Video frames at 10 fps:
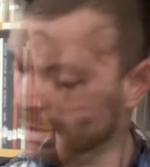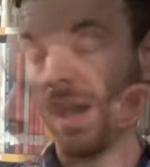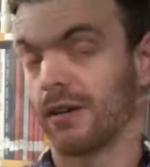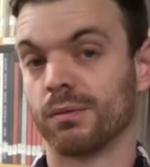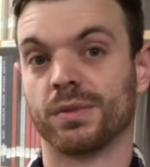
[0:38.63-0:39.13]

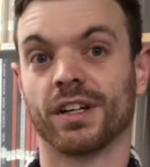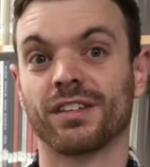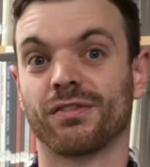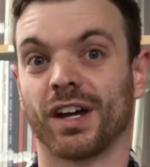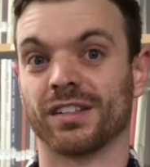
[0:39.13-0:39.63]
Malcolm
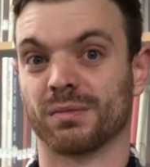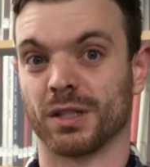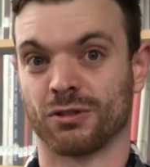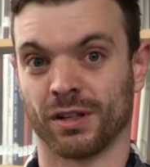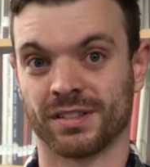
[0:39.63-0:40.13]
does find some
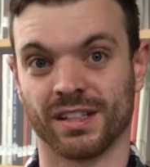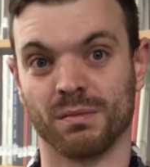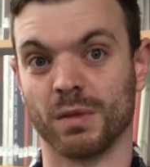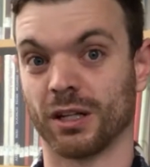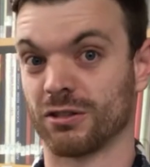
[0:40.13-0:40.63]
interest
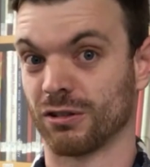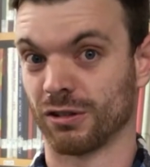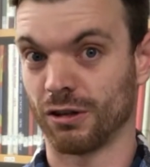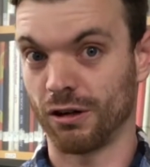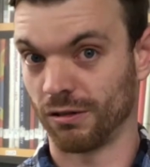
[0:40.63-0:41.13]
in miniature
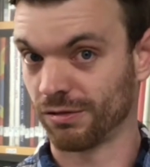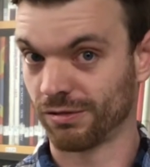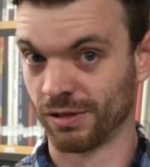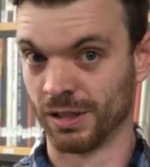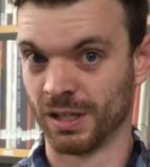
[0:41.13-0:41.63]

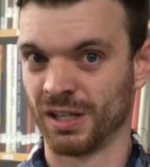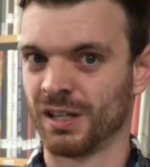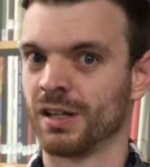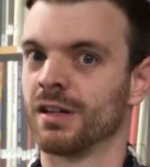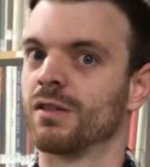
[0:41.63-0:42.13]
golf,
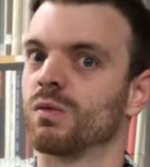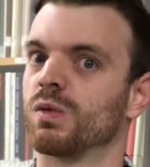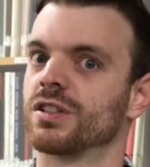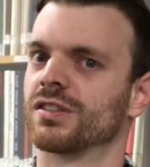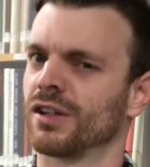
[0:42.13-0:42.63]

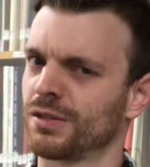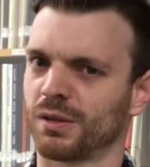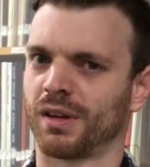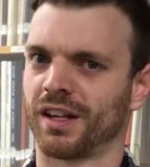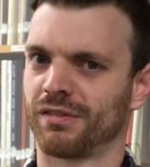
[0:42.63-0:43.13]
which is also
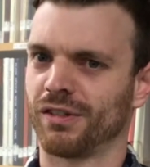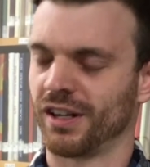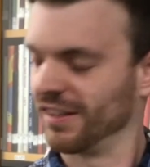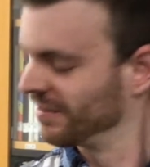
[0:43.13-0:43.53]
a lot of fun.